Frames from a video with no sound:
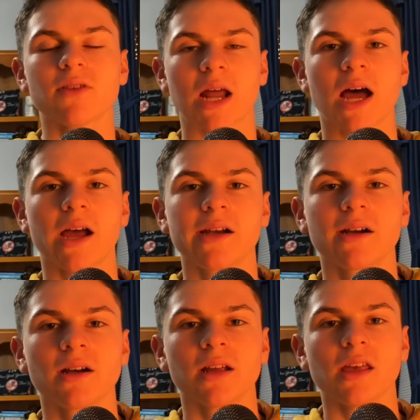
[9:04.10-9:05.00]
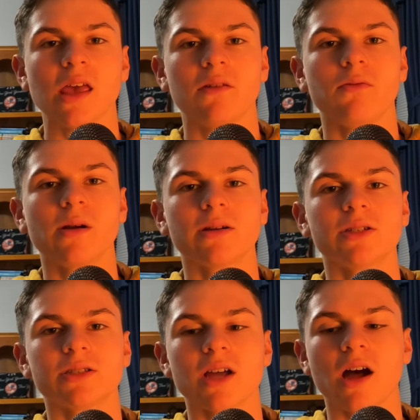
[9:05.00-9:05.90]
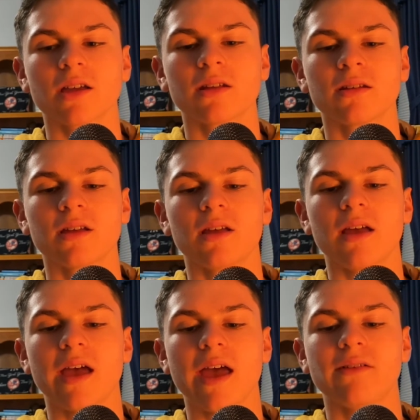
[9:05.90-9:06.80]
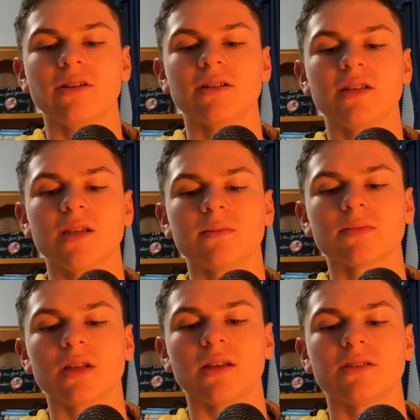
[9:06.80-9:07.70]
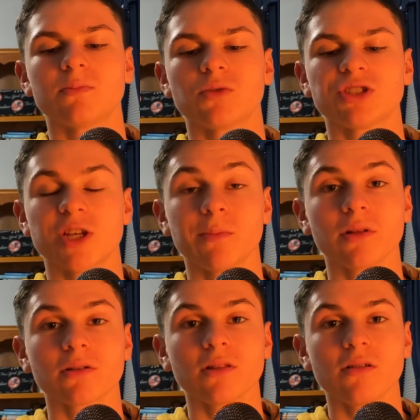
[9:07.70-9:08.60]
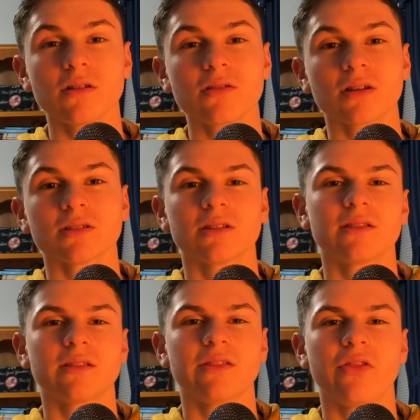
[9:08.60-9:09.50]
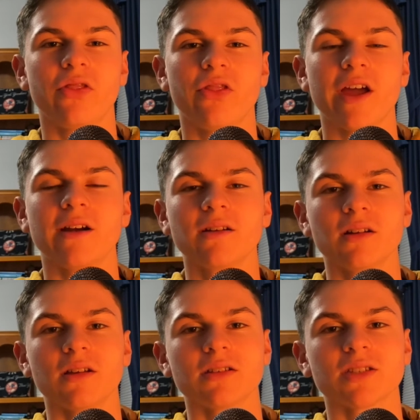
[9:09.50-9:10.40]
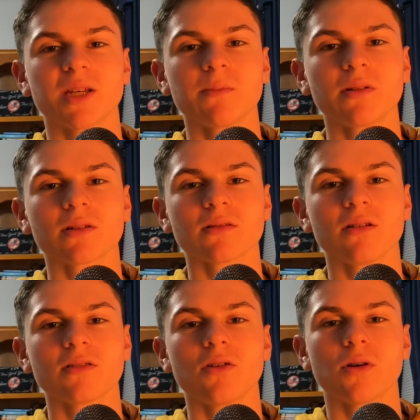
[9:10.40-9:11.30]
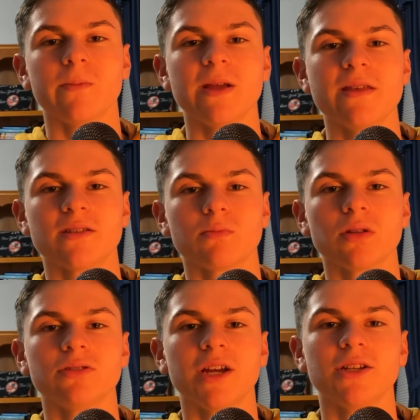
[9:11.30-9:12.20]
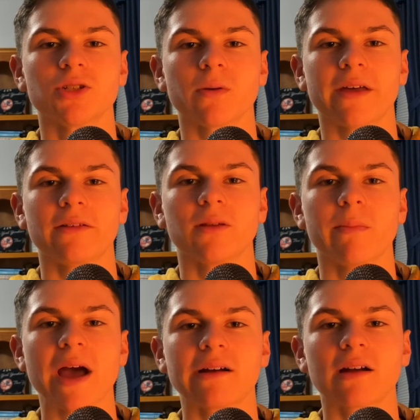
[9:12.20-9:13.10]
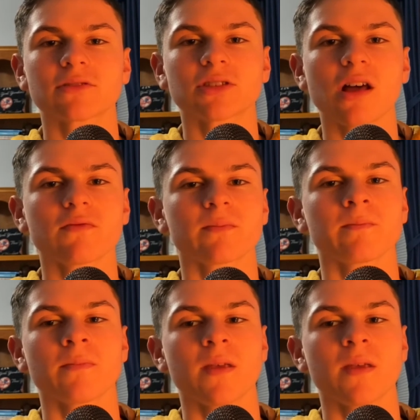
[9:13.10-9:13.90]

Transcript: even higher if we were just talking every team's like simpler logo because their simpler logo would be this Blue Jay just without the background stuff.